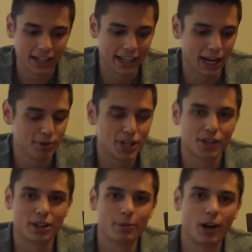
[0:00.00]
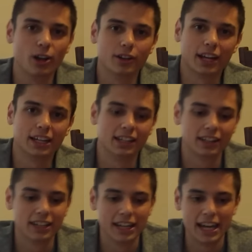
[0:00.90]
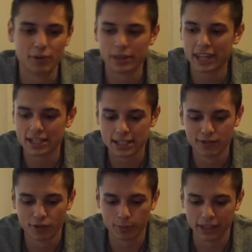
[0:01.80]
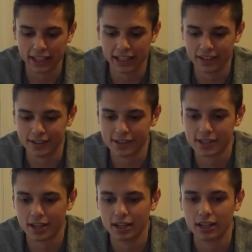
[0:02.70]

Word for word: and I would stream all night. And what that did for me is